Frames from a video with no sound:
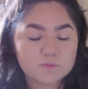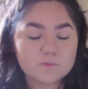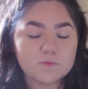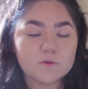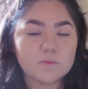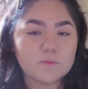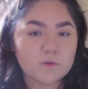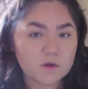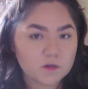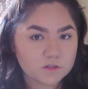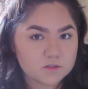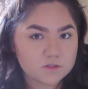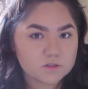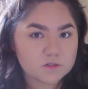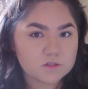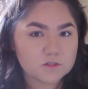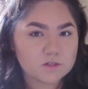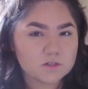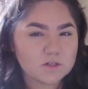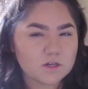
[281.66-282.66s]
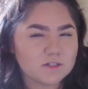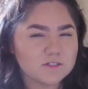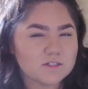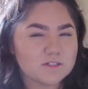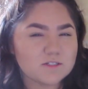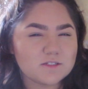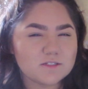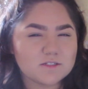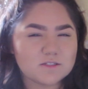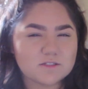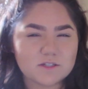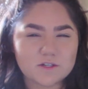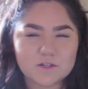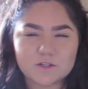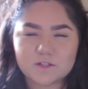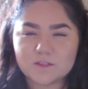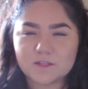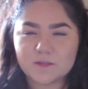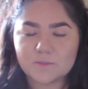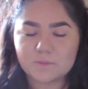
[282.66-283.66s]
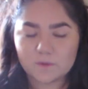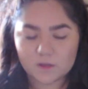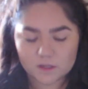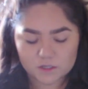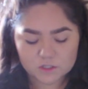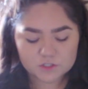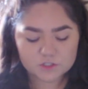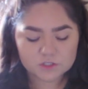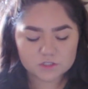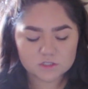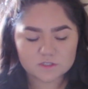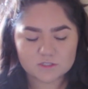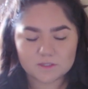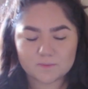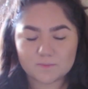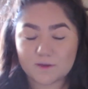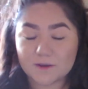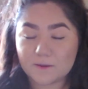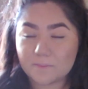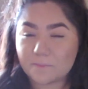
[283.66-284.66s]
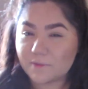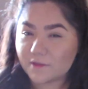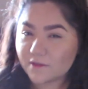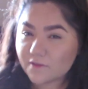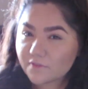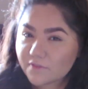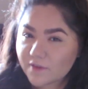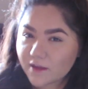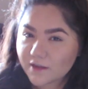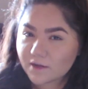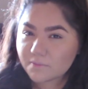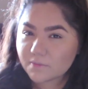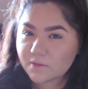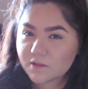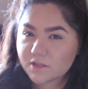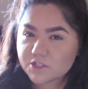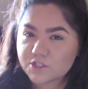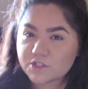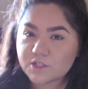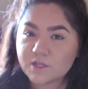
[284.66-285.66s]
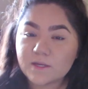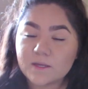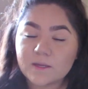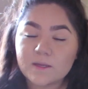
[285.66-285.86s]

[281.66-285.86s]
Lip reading: Put bronzer, not necessarily blush, because I'm not a big fan of blush,